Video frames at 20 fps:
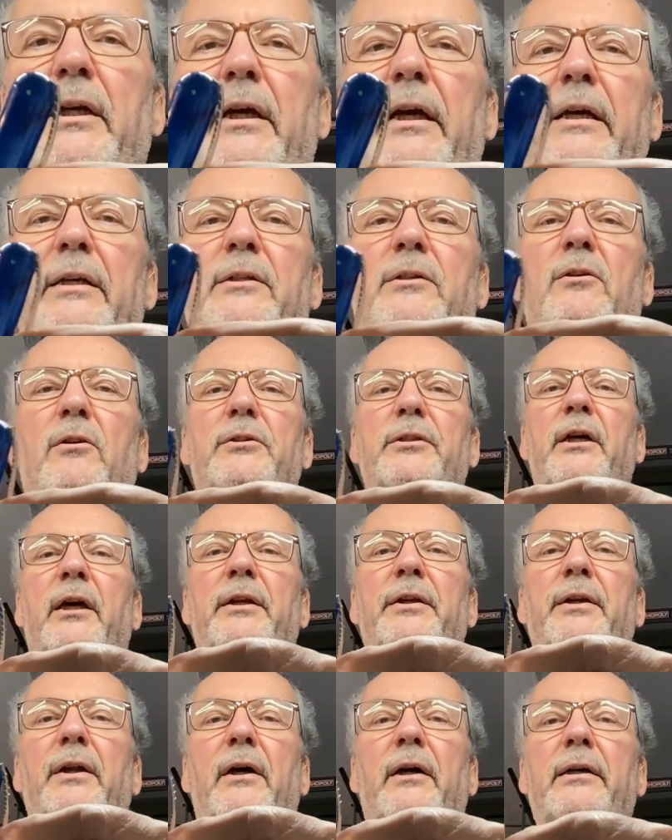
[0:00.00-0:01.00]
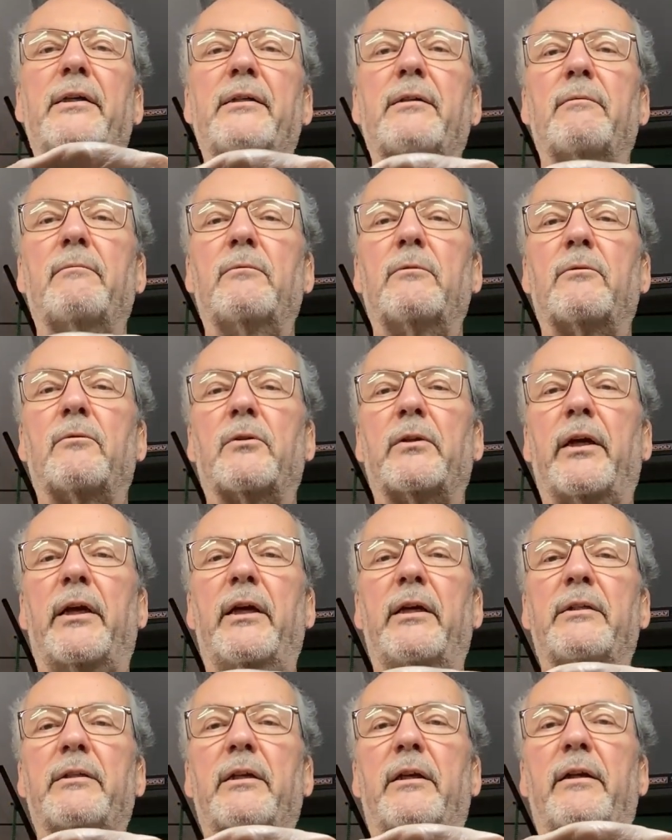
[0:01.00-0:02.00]
It's got a nice, got a
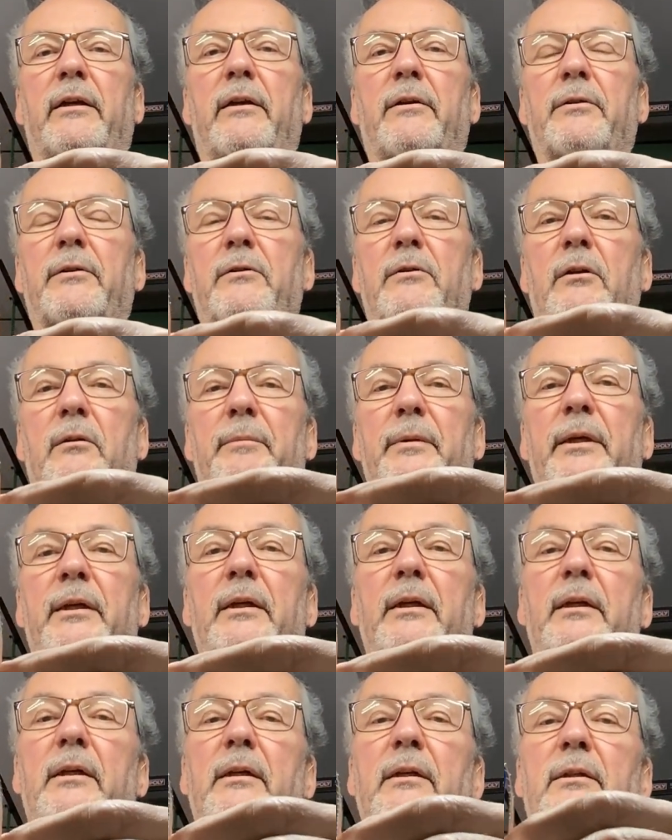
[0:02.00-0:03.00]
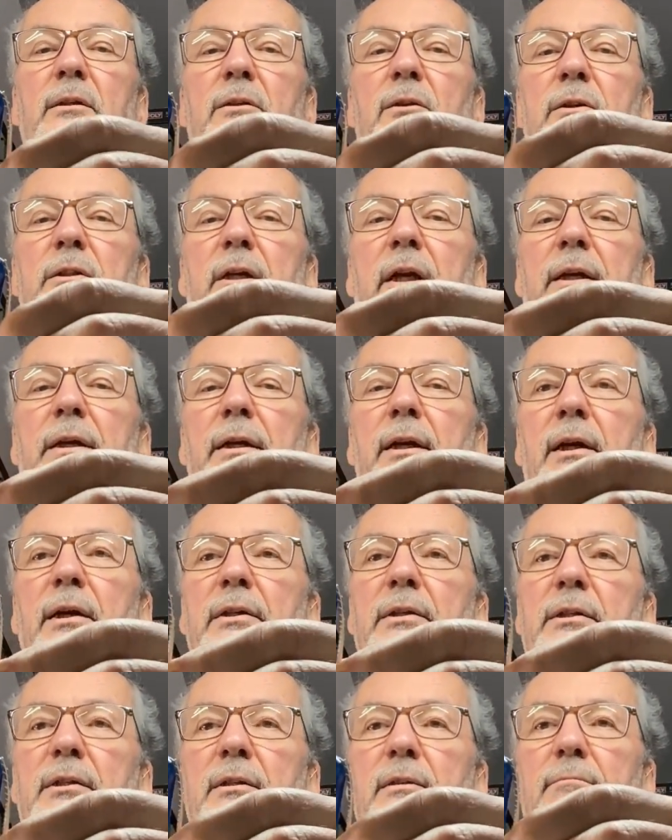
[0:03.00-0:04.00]
hair sticking out of the top there. It's got a
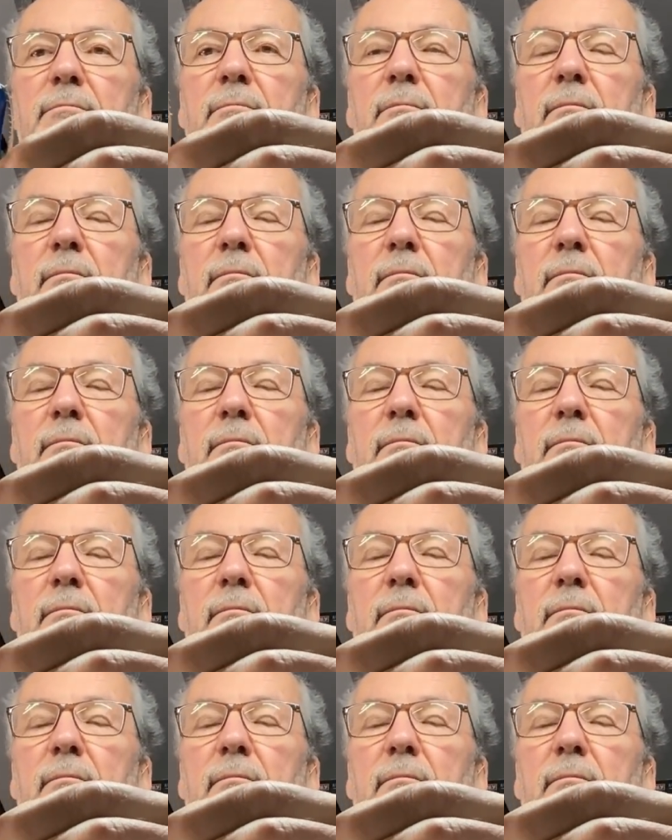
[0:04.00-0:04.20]
nice